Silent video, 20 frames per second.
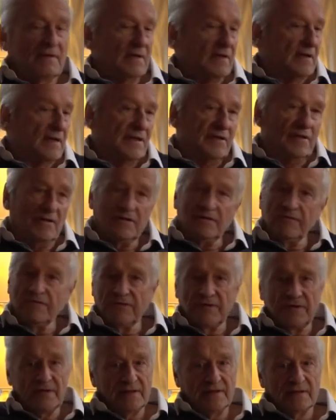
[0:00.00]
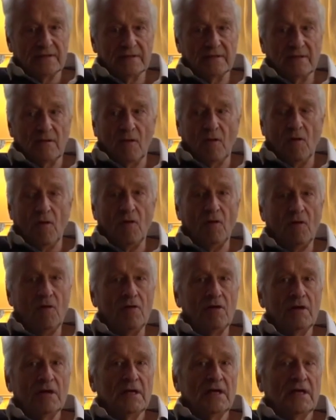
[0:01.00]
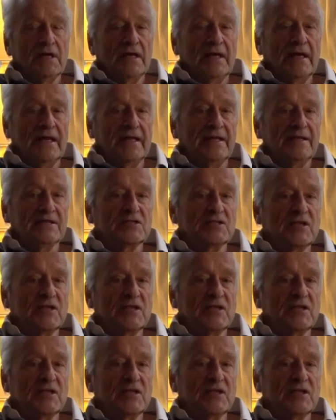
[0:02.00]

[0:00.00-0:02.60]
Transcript: another feeling, or it